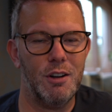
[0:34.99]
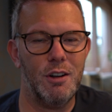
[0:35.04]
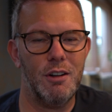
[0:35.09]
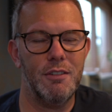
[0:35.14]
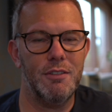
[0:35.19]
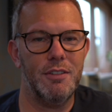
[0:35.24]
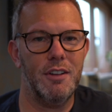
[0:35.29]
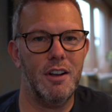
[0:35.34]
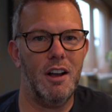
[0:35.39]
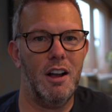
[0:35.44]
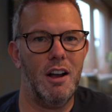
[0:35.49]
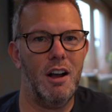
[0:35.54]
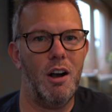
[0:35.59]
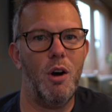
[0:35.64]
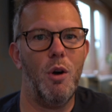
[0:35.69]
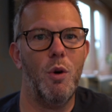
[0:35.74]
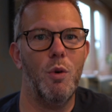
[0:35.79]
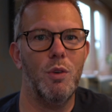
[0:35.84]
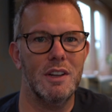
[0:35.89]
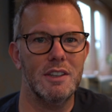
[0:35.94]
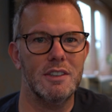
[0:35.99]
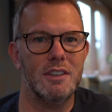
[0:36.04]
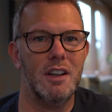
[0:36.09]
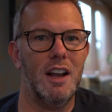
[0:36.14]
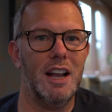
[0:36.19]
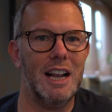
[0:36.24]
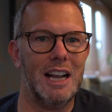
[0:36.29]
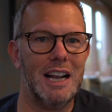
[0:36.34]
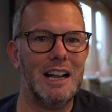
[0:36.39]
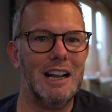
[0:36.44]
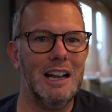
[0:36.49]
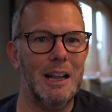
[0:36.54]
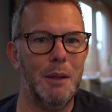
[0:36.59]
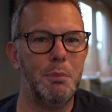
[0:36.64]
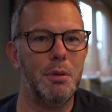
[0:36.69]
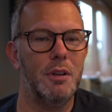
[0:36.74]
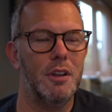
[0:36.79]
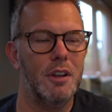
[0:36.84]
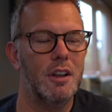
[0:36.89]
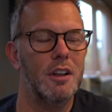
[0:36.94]
of a whole entire
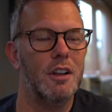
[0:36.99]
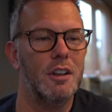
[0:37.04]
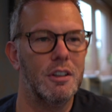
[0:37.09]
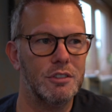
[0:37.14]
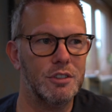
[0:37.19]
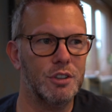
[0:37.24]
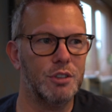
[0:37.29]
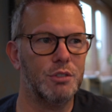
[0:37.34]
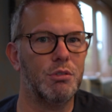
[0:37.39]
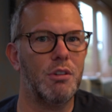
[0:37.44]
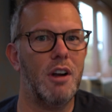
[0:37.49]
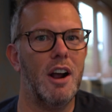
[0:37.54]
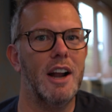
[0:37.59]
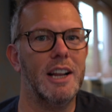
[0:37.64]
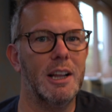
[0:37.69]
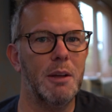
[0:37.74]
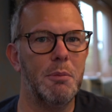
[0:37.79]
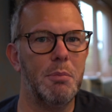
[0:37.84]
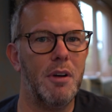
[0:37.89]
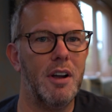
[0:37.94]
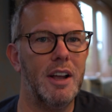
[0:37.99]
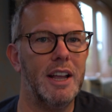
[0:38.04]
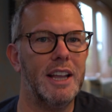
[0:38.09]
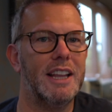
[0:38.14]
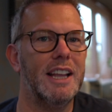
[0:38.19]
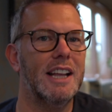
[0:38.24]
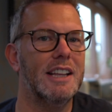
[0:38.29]
clip just riding a bike.